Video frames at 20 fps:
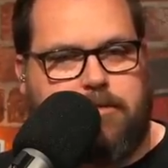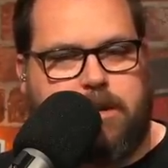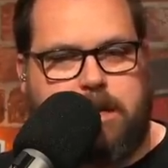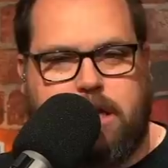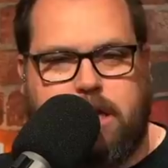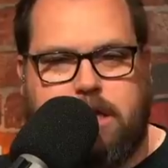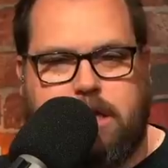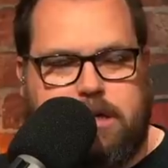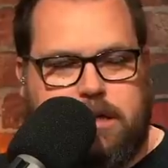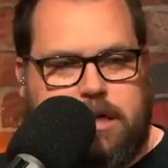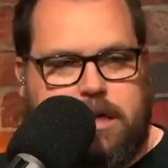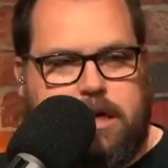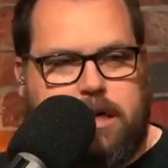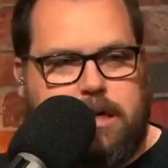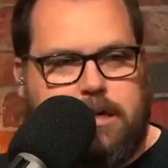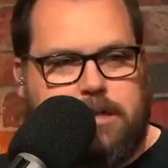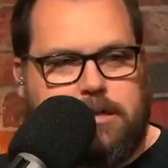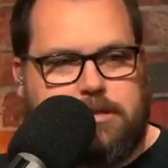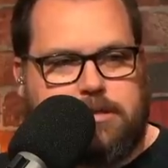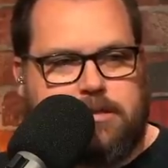
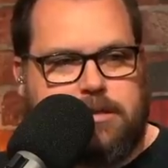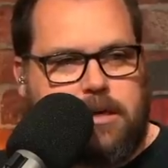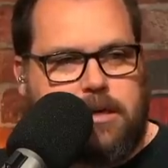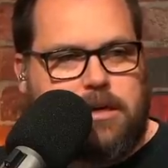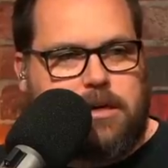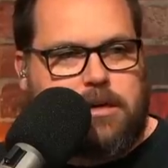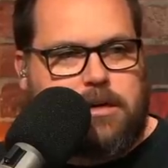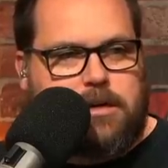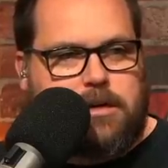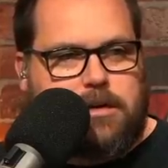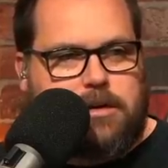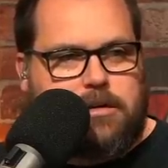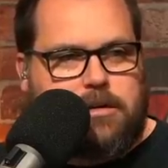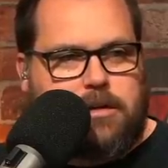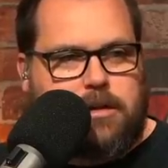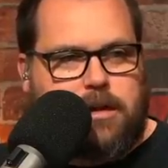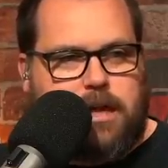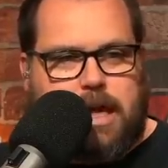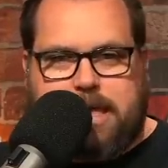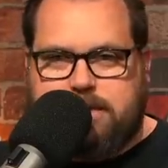He is
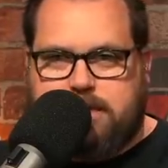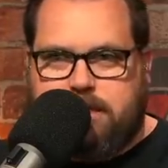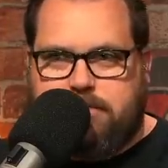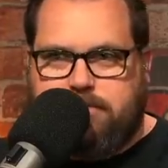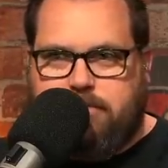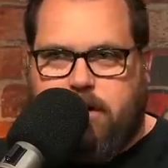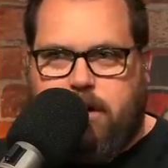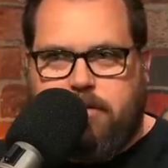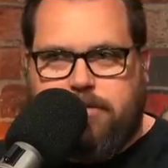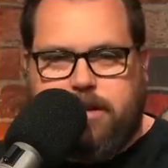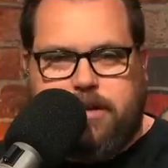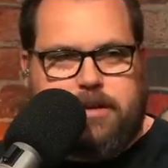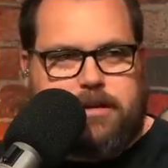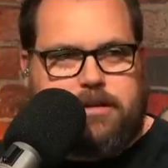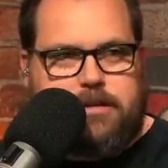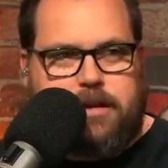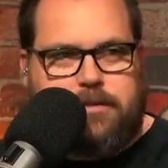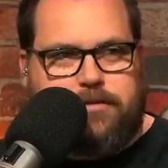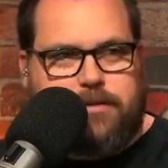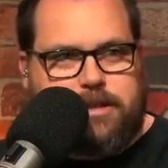as involved on
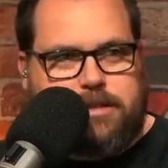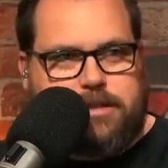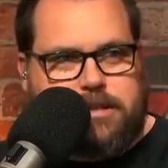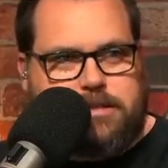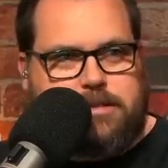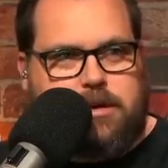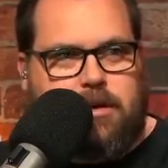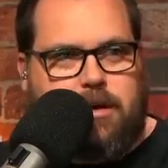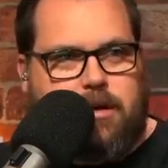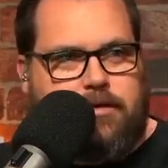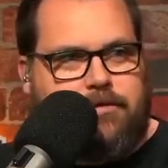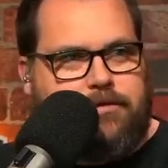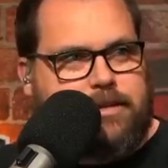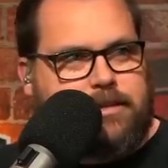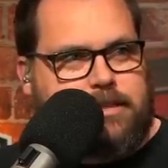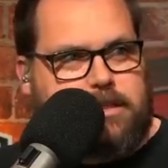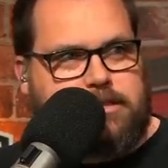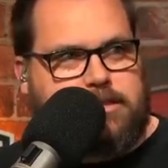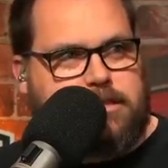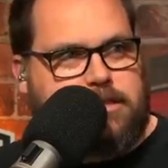the defense, as the
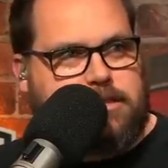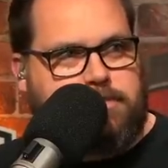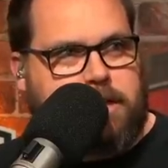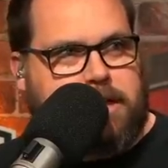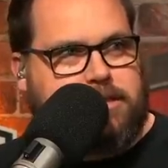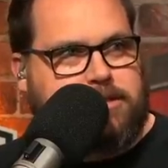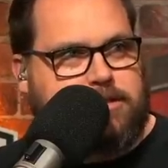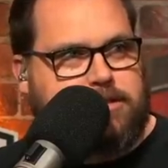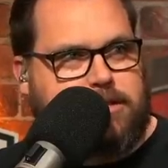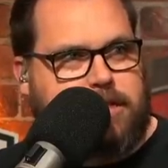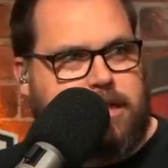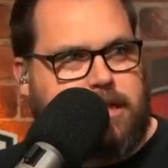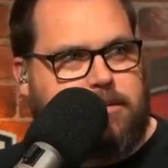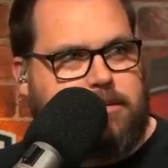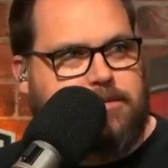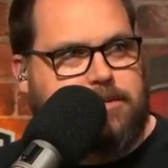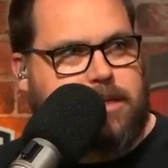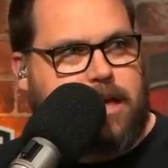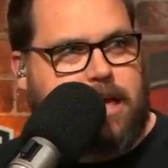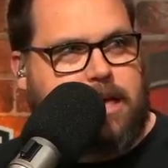offense, as the special
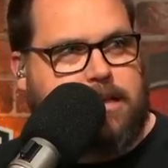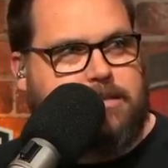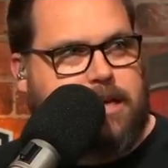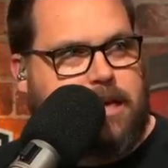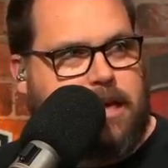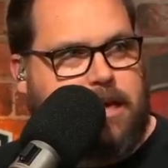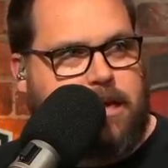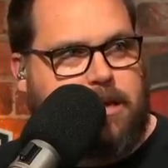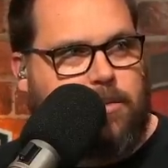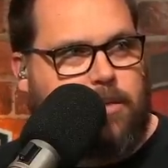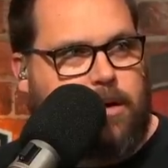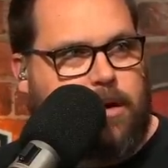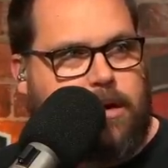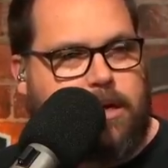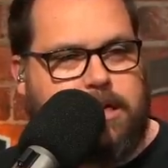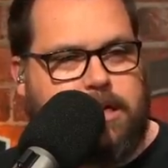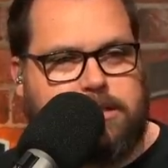teams, as anyone.